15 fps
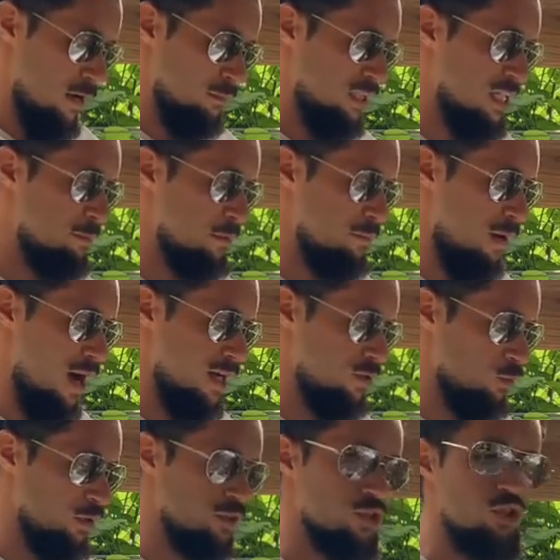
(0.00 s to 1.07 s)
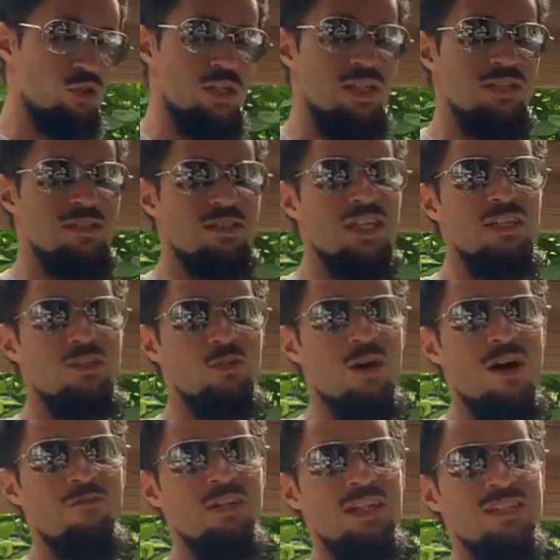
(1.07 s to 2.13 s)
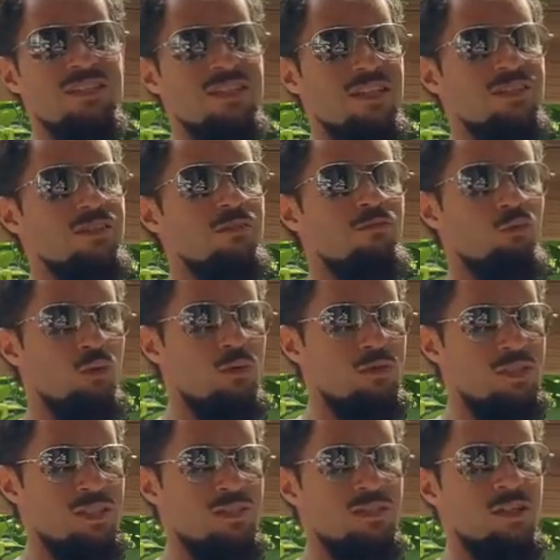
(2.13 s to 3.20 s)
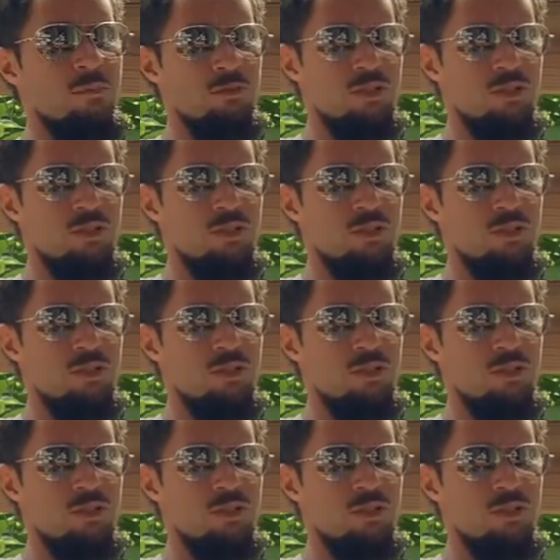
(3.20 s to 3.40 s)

Keep in mind with trees, they do have an extensive root system,